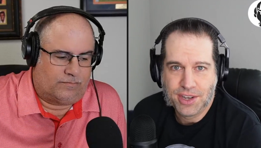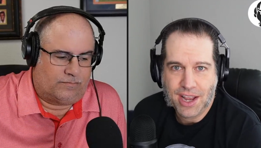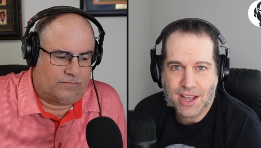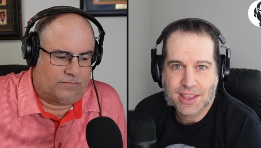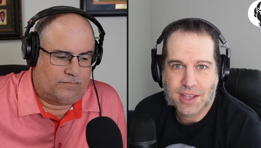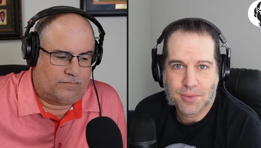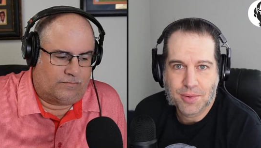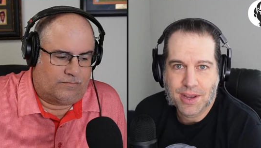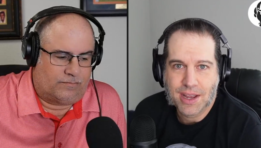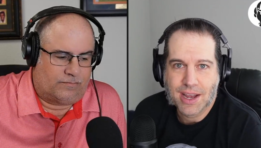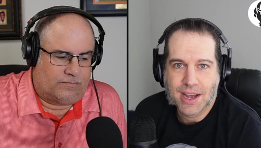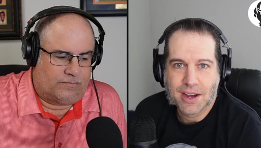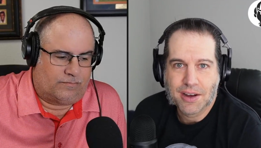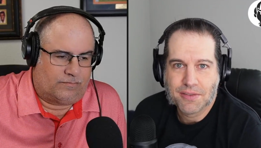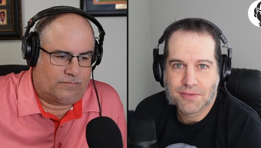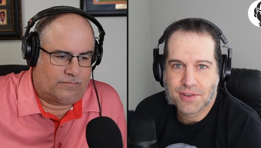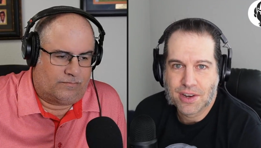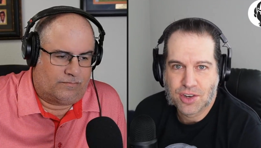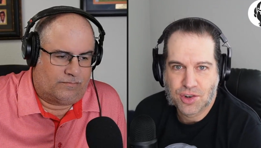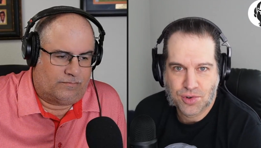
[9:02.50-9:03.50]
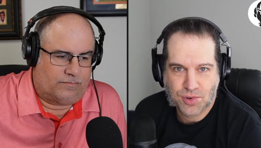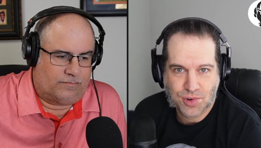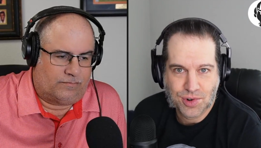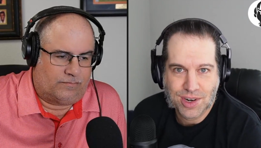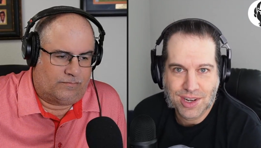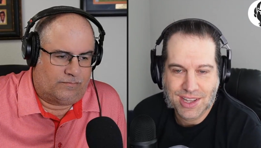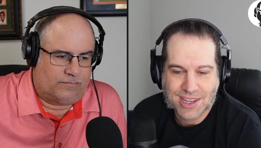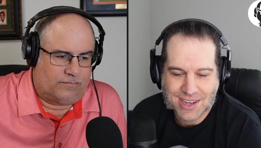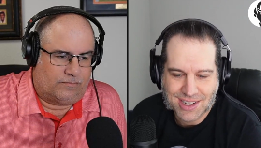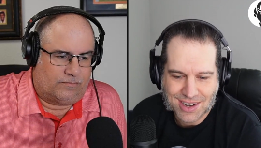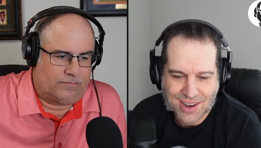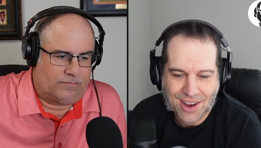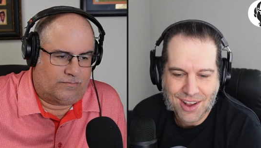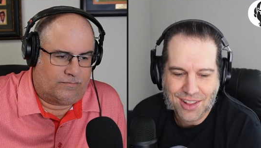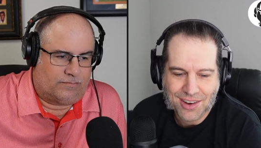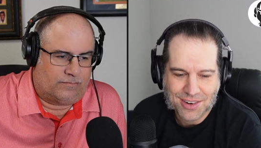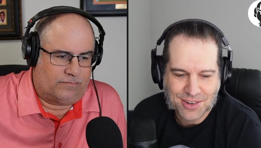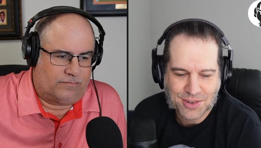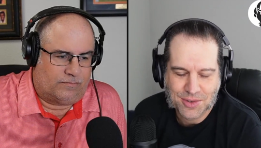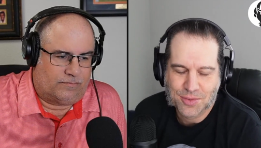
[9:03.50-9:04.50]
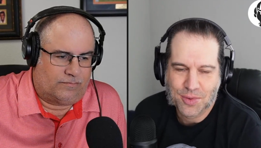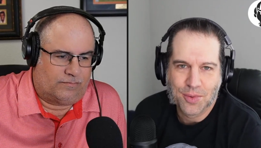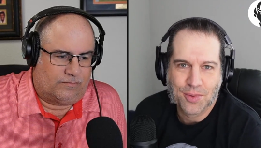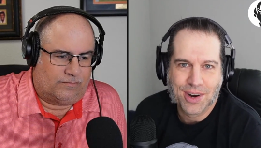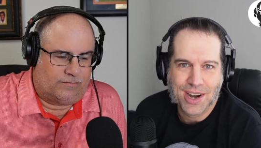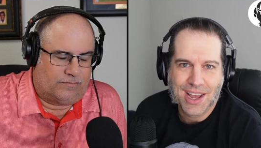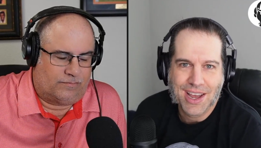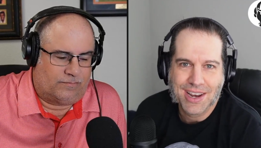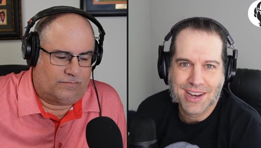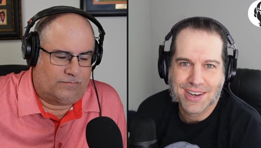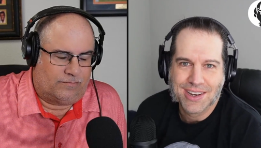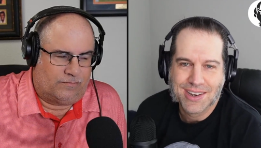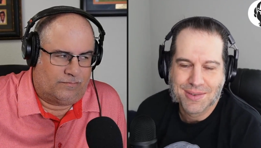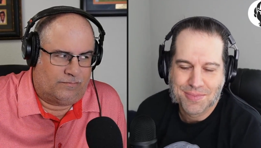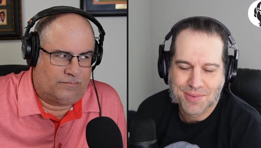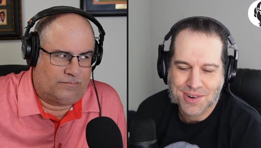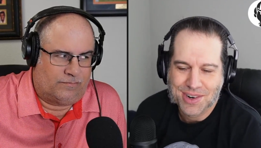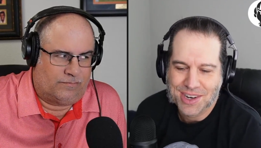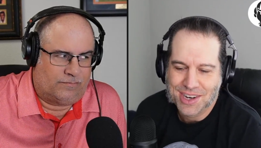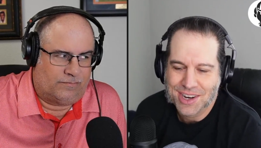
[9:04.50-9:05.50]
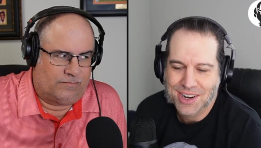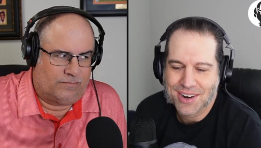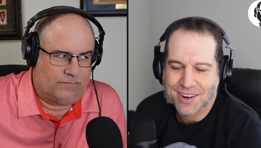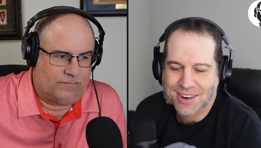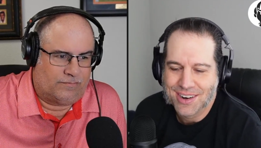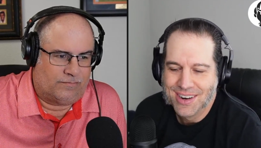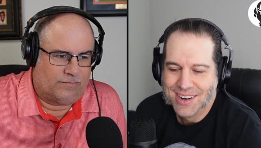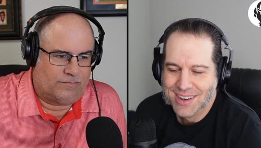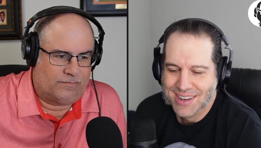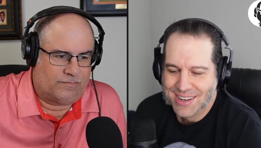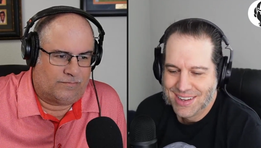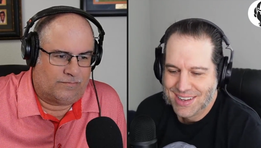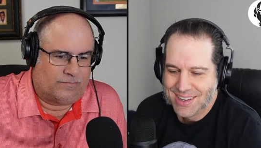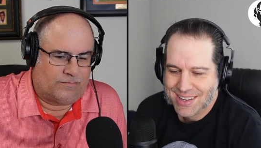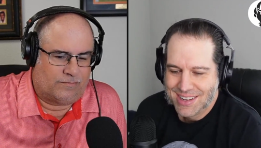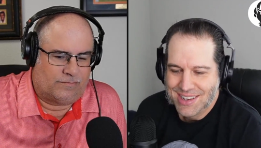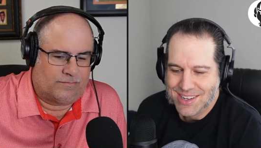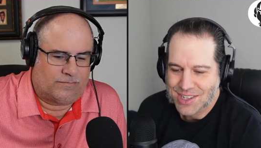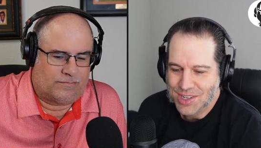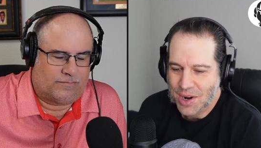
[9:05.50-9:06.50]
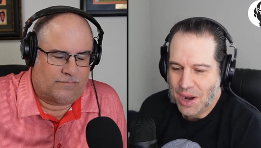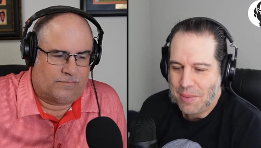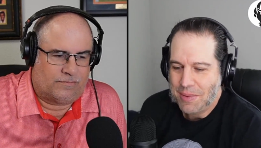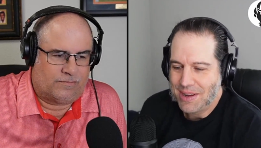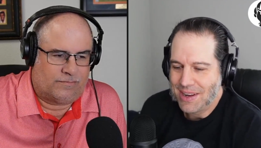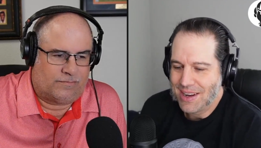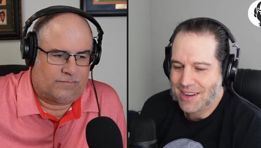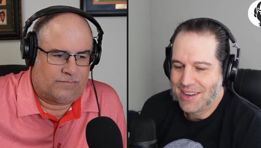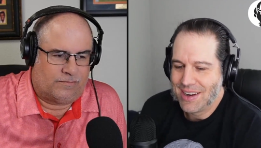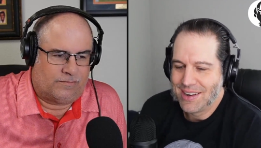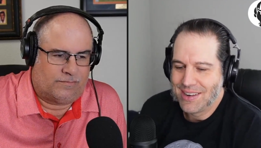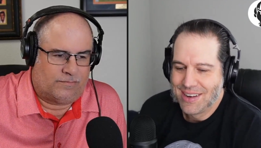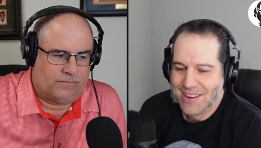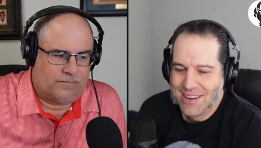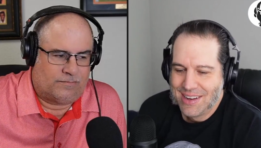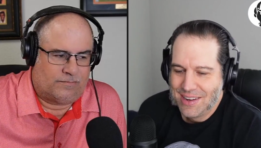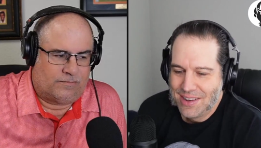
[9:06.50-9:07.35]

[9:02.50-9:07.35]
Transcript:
Speaker 1: debt that we have, a trillion dollars is where we're headed per year. Joe, I mean, it, it,